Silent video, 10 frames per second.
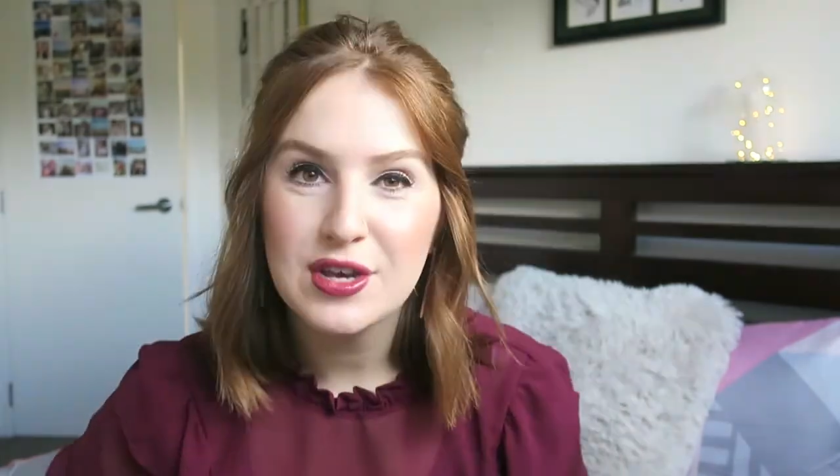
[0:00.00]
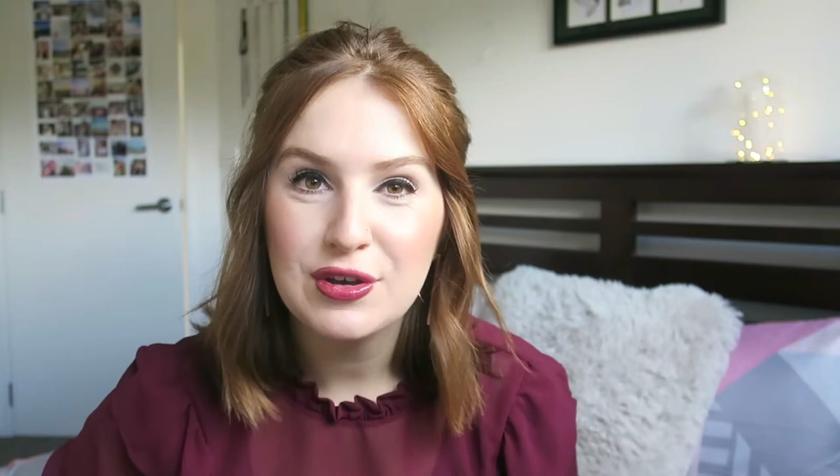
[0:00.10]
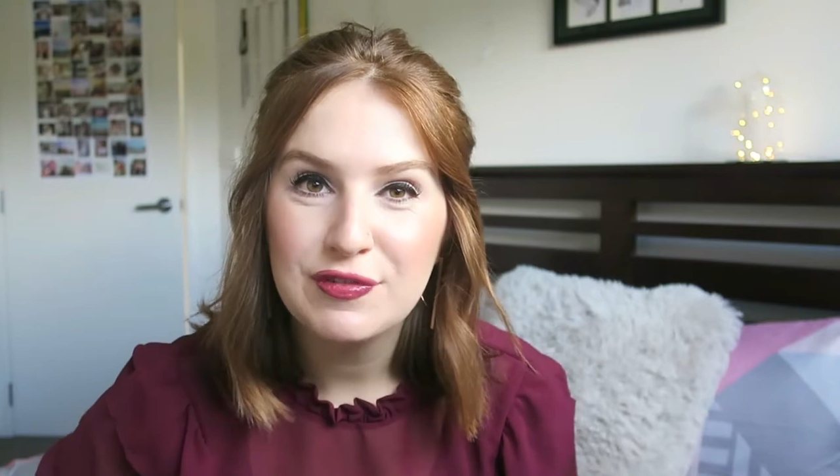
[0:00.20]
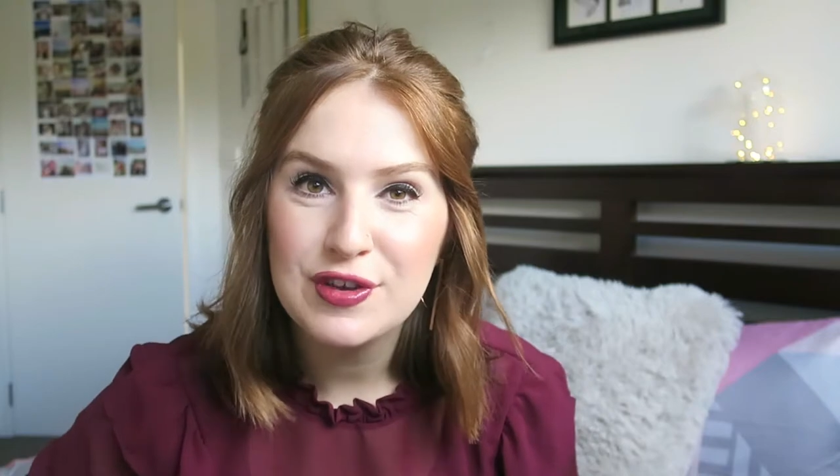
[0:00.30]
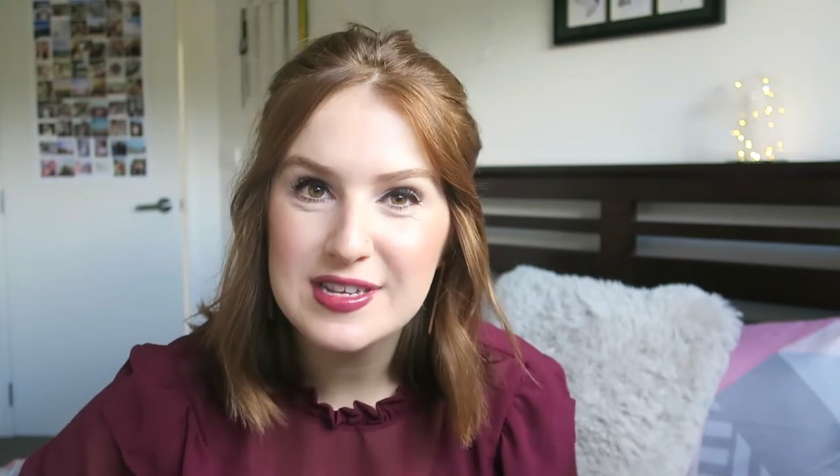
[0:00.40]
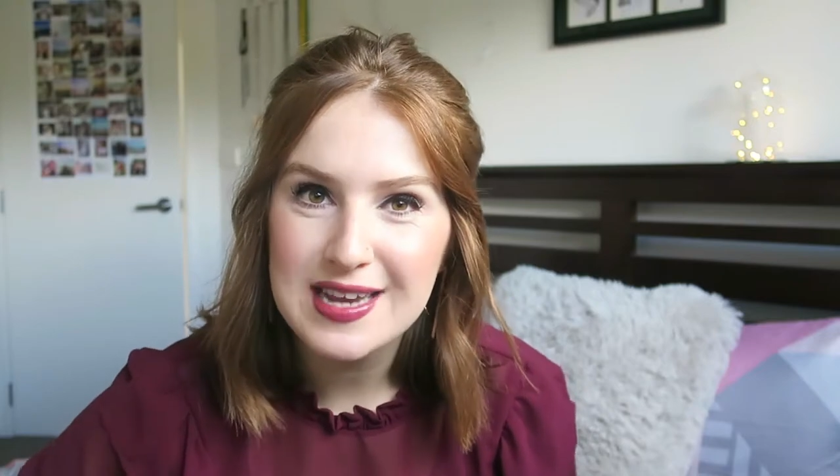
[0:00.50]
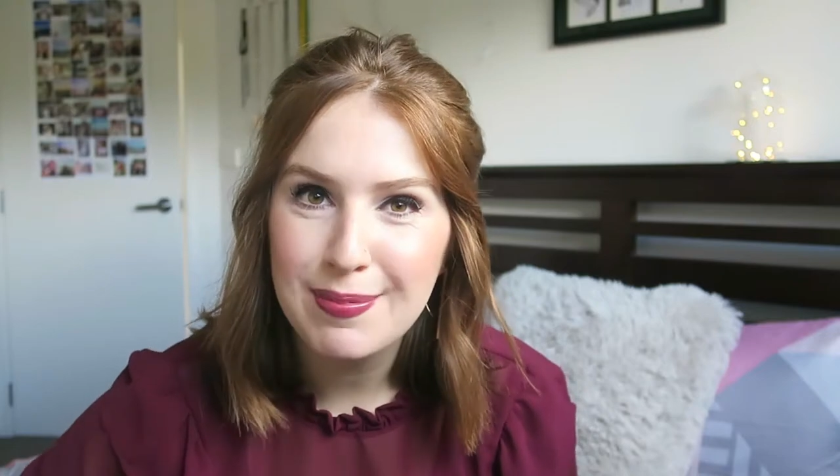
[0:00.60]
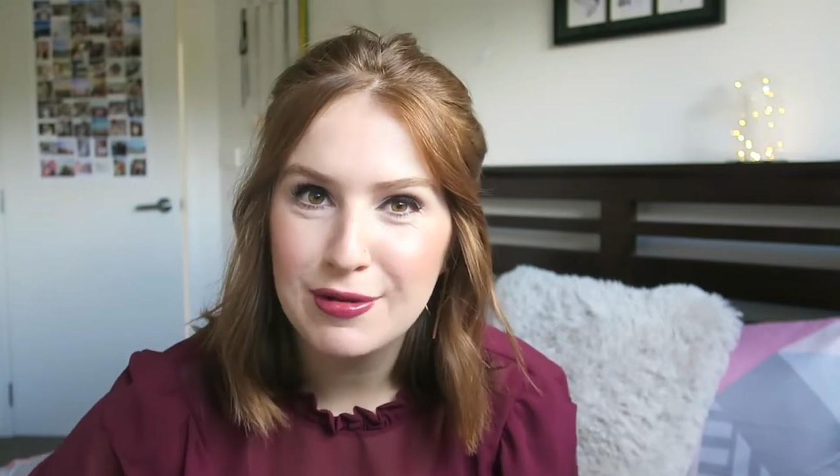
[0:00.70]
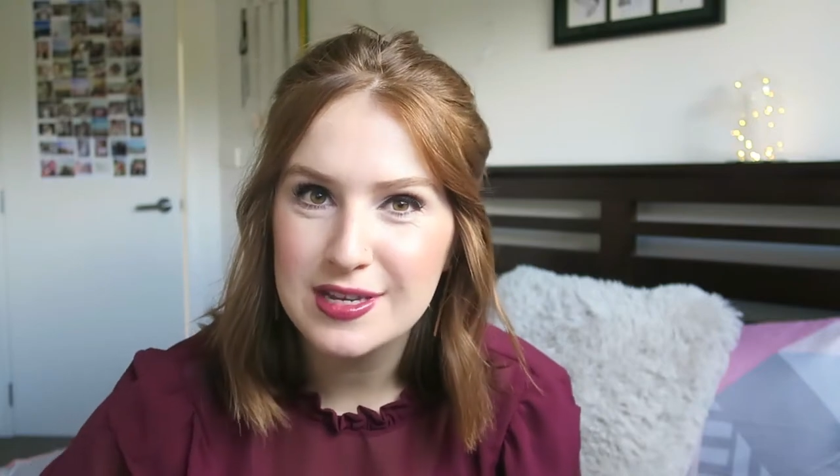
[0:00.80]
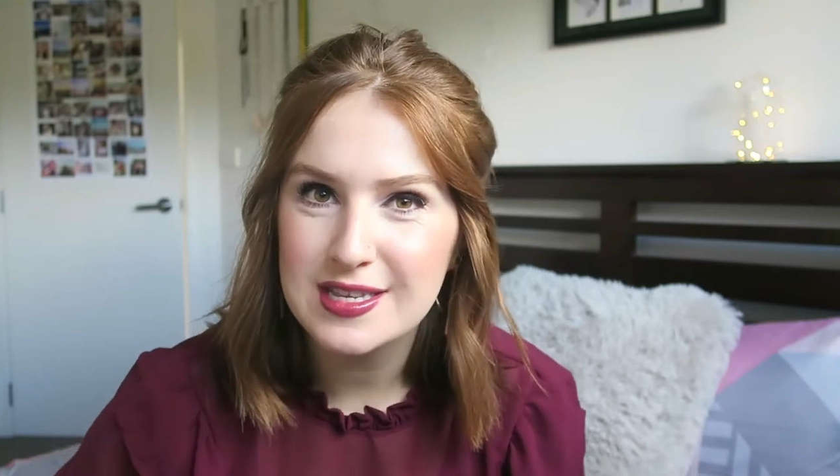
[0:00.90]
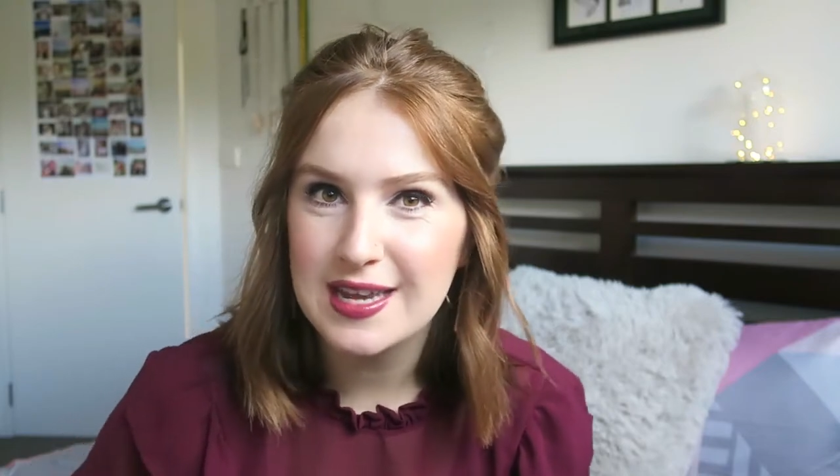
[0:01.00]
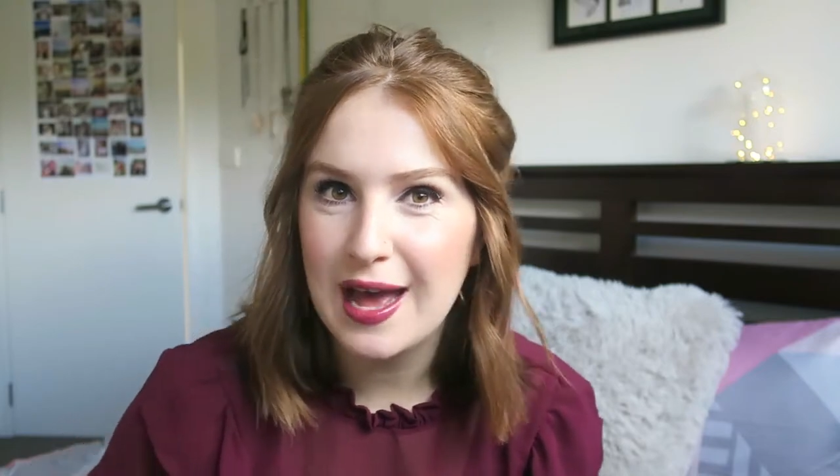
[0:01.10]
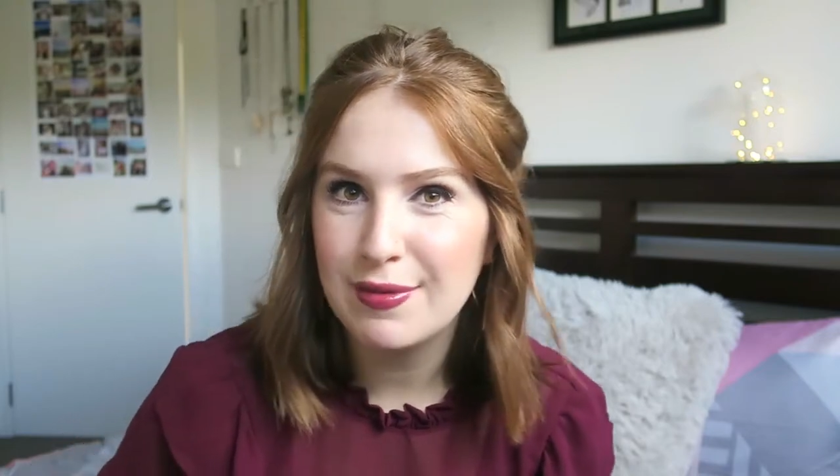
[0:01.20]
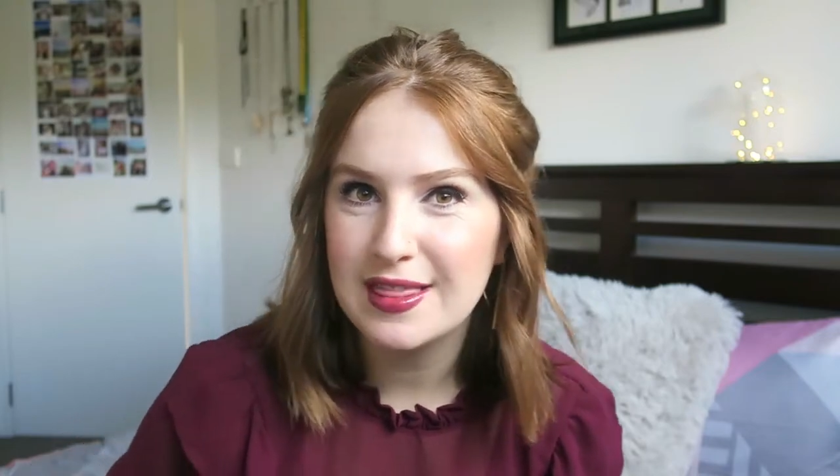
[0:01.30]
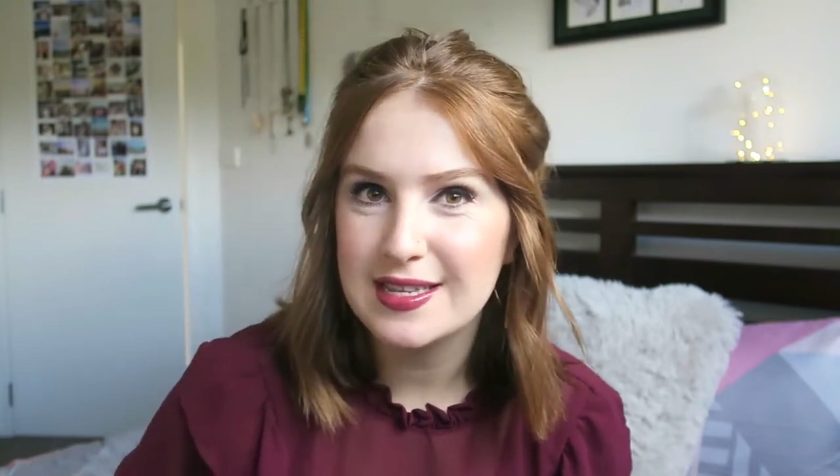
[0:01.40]
So first up, I'll just
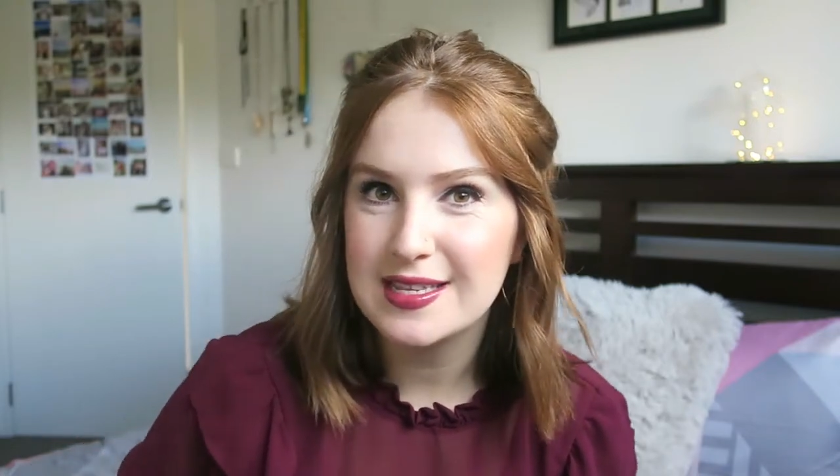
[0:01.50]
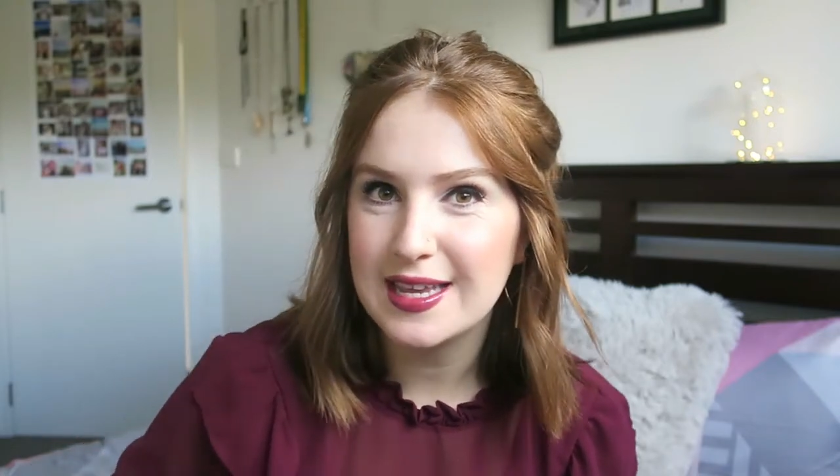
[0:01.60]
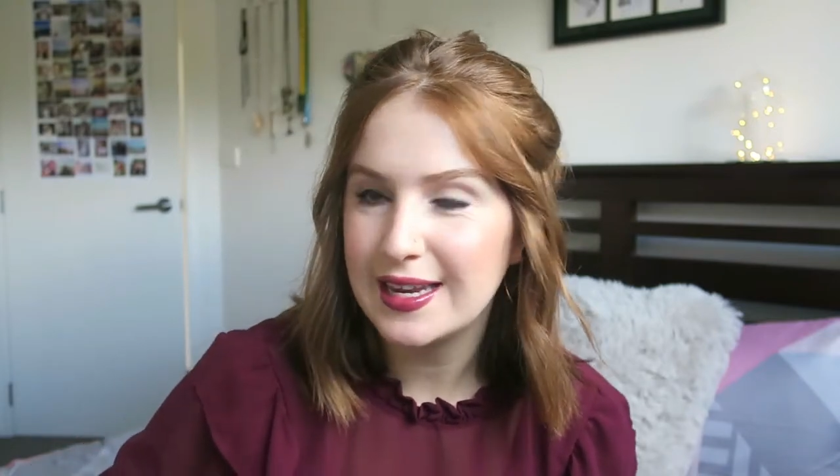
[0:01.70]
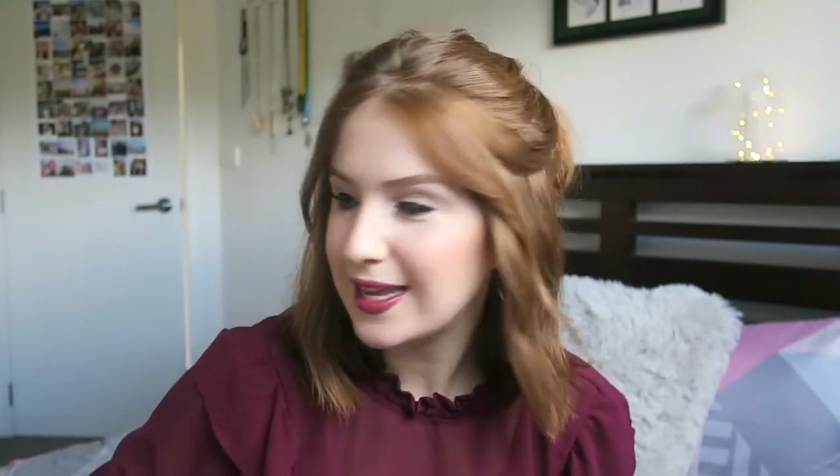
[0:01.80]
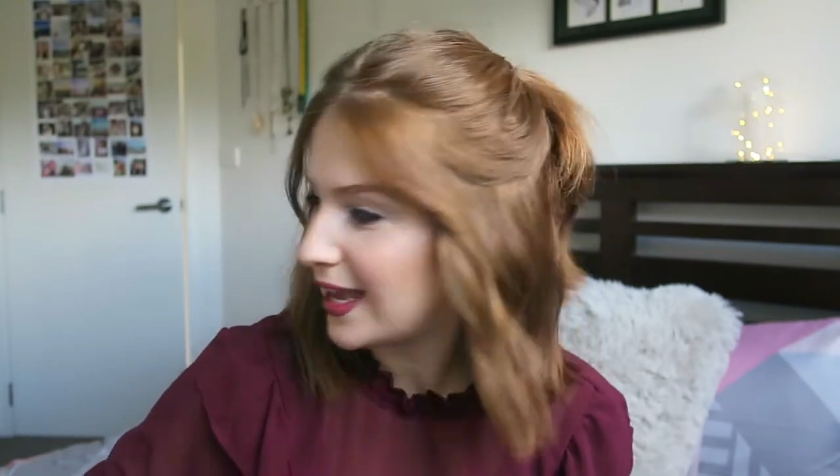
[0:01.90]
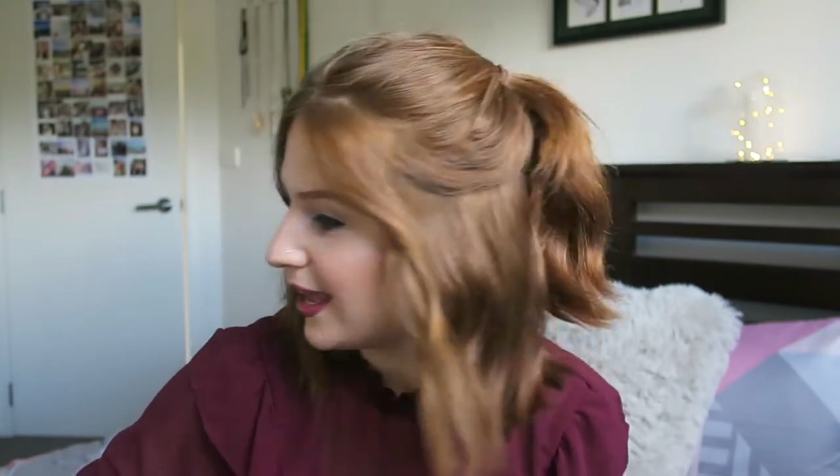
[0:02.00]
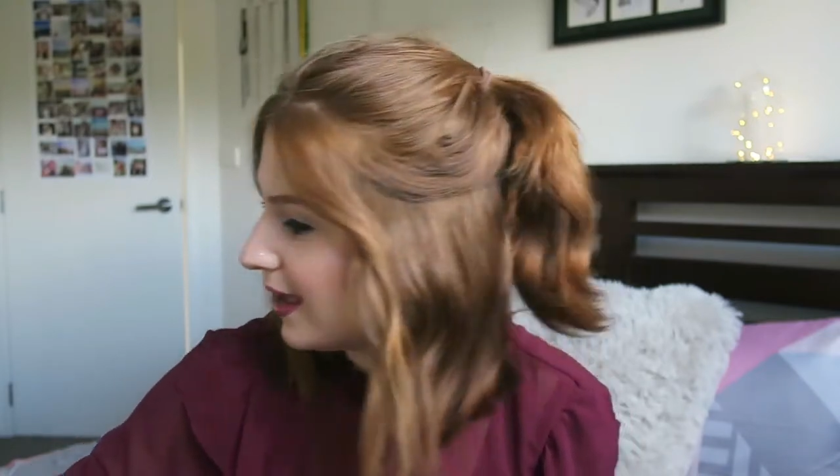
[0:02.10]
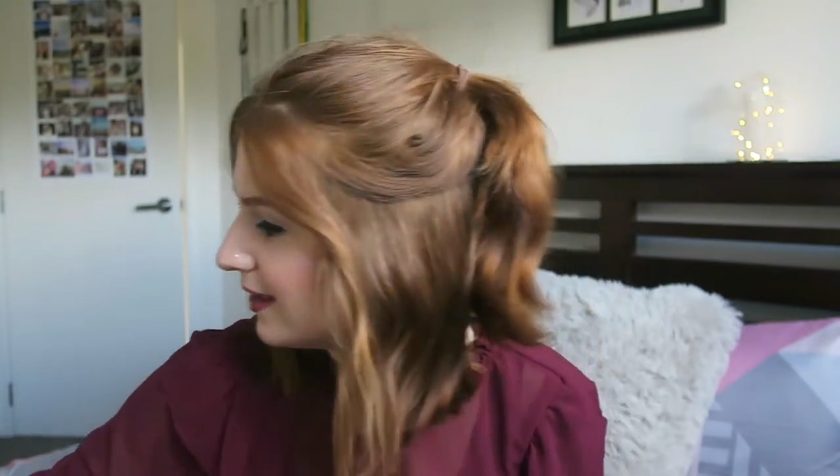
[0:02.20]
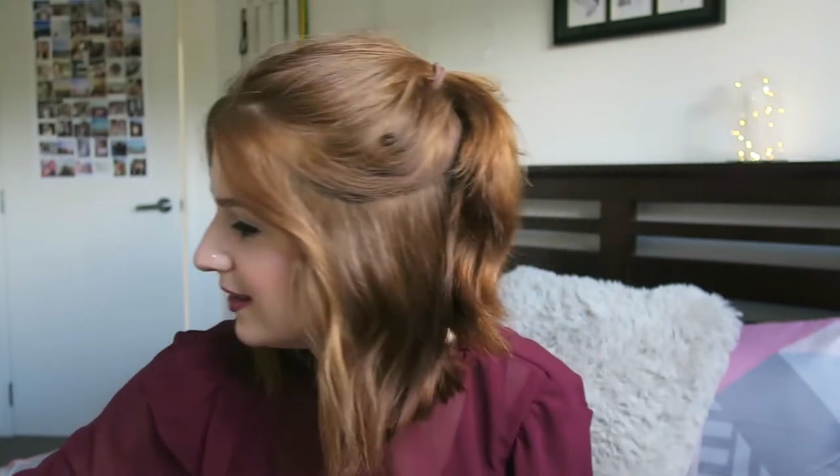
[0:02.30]
start with the skincare.